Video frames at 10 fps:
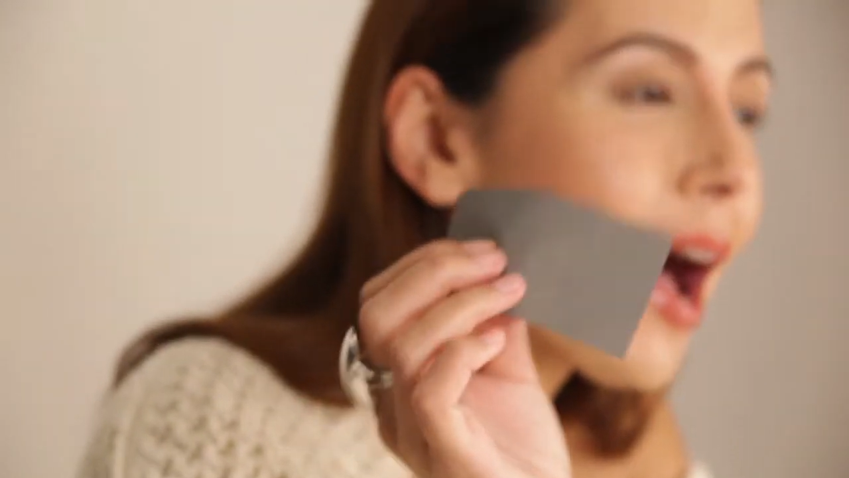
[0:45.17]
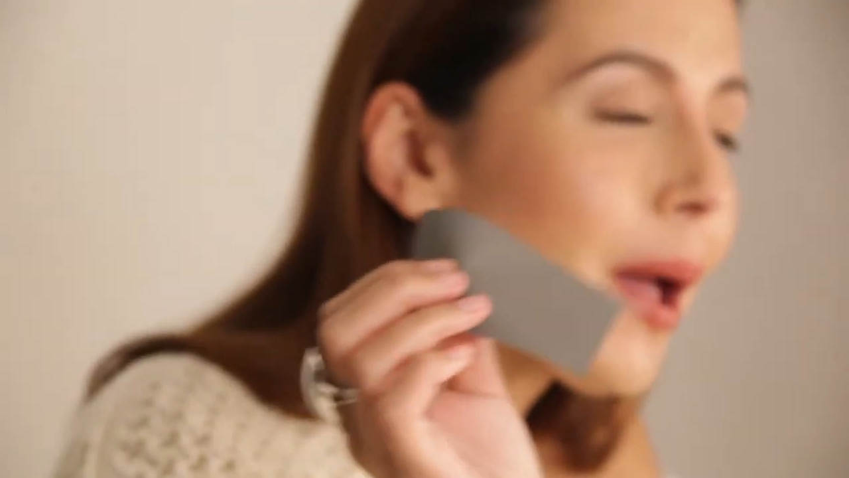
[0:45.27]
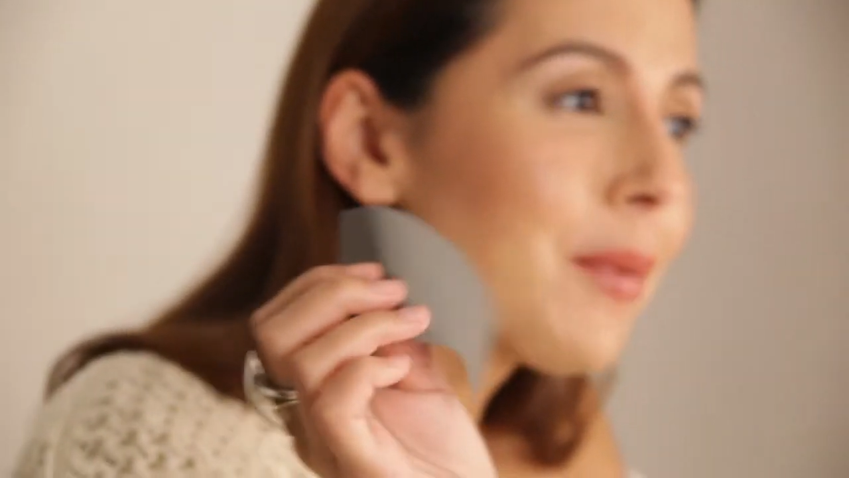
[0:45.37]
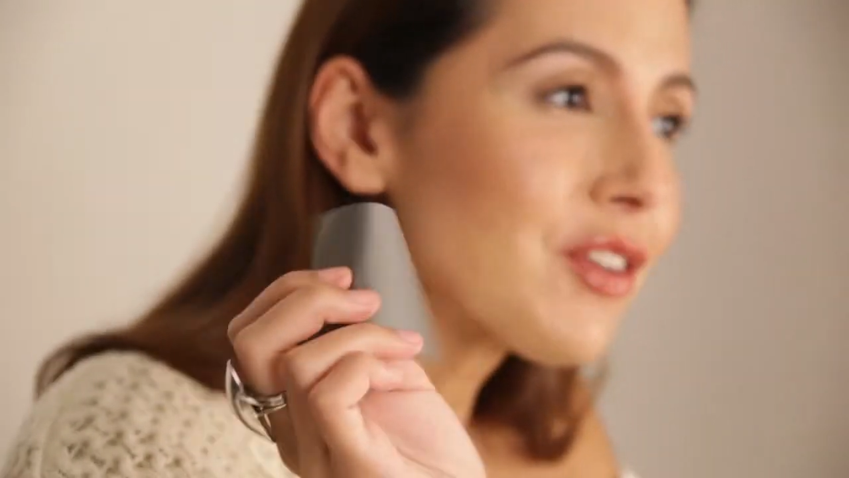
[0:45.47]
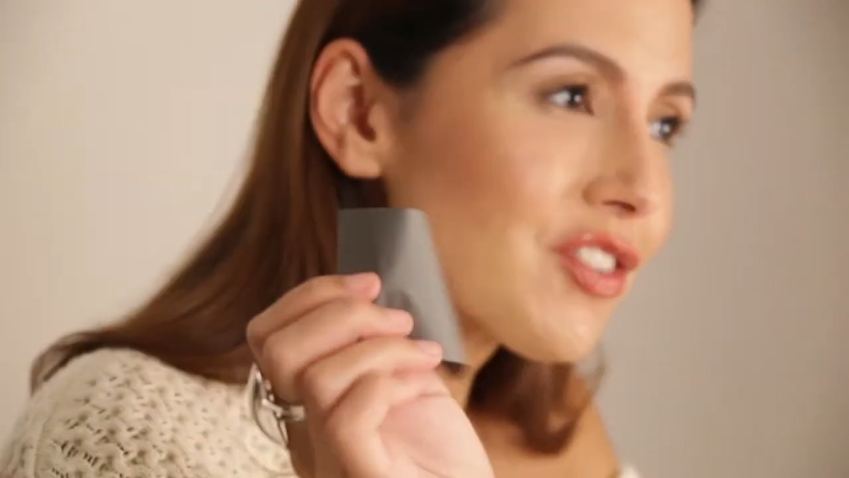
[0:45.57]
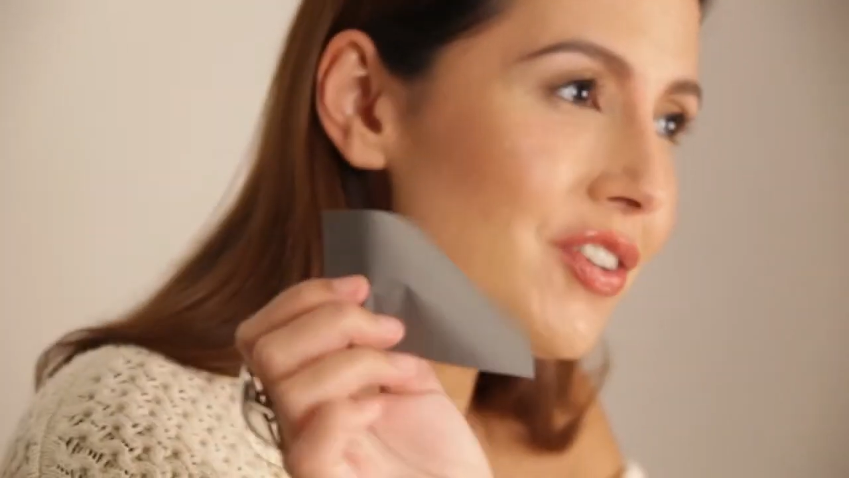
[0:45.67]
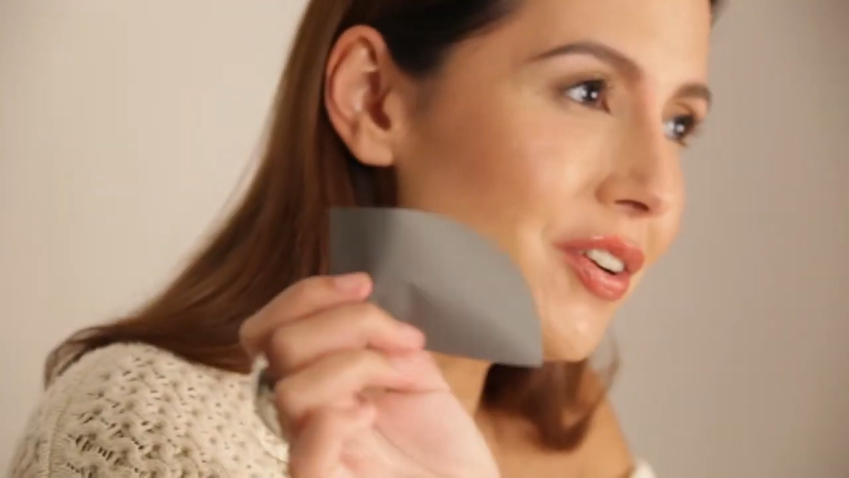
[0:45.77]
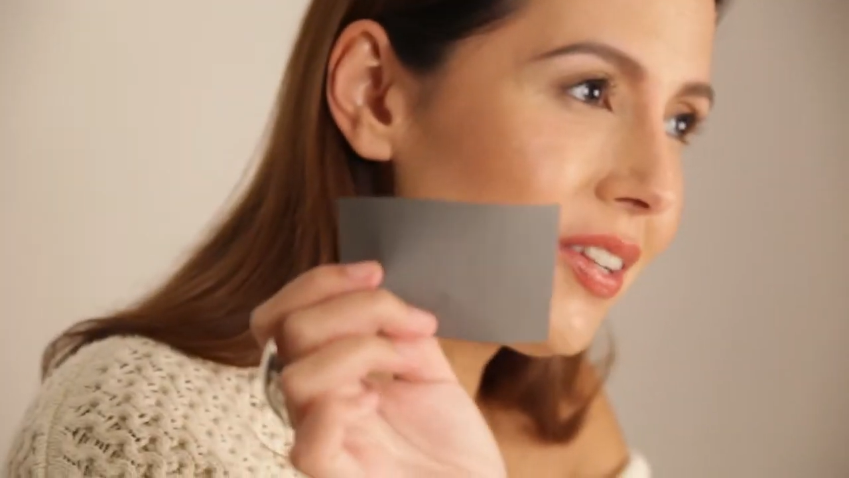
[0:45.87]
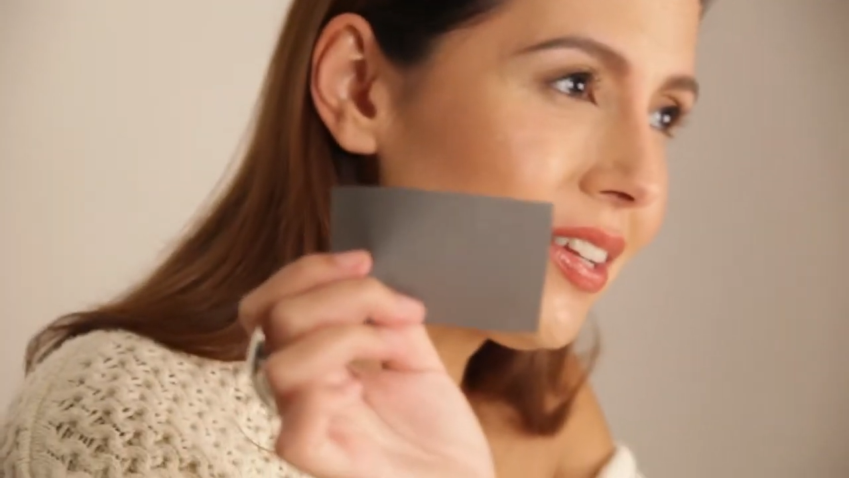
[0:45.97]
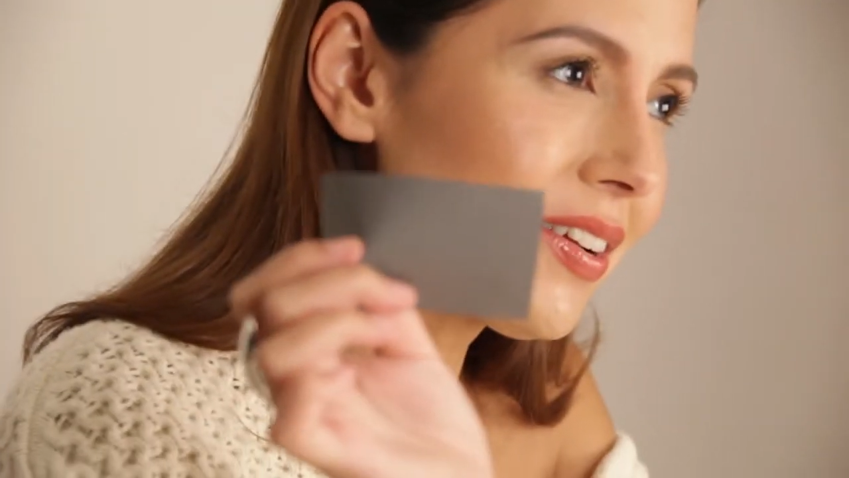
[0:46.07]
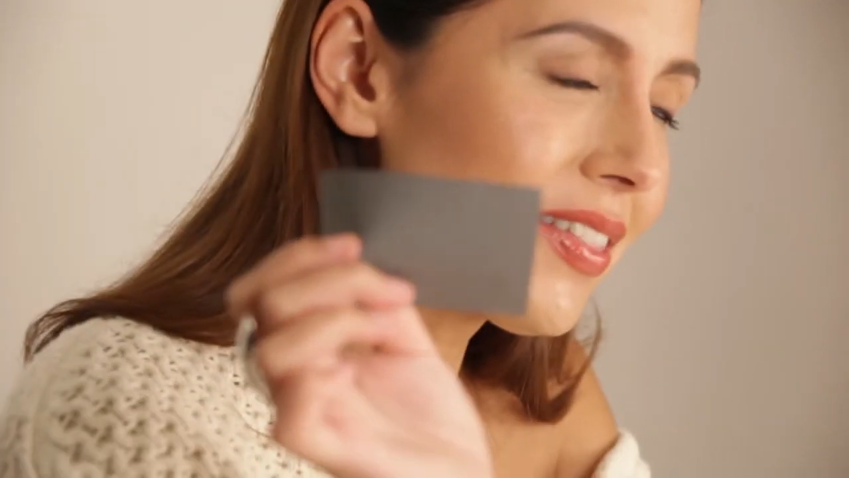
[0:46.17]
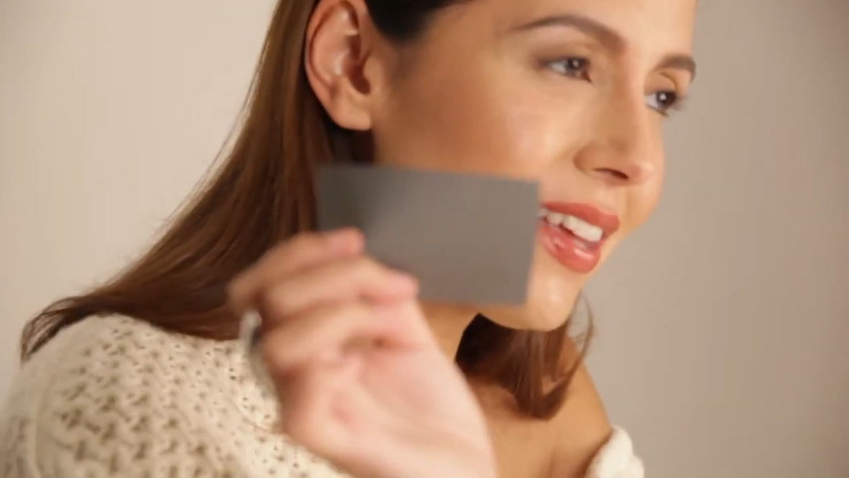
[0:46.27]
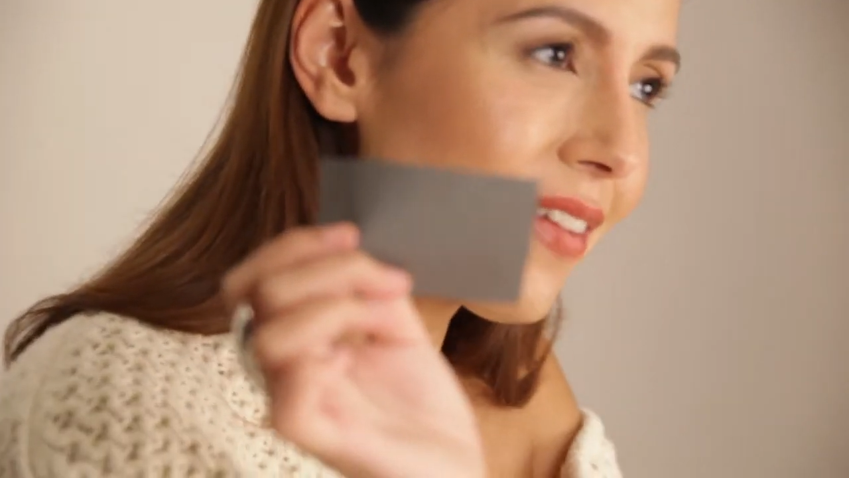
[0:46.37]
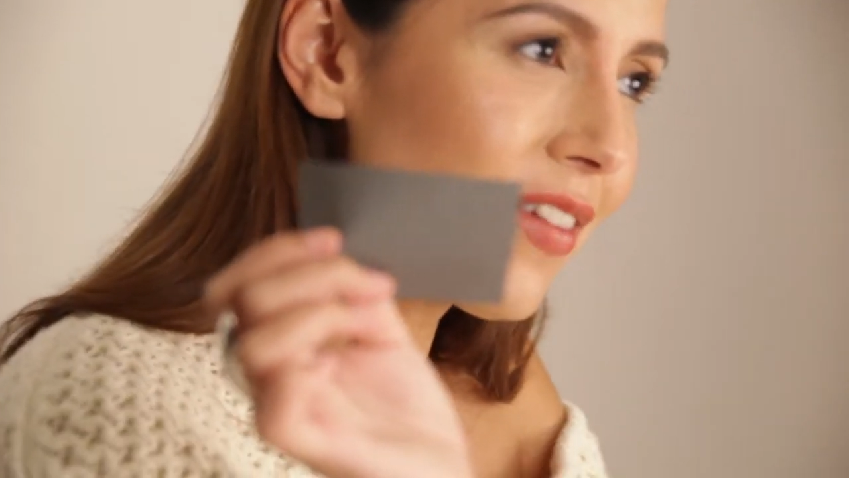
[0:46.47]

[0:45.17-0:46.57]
I mentioned earlier that I've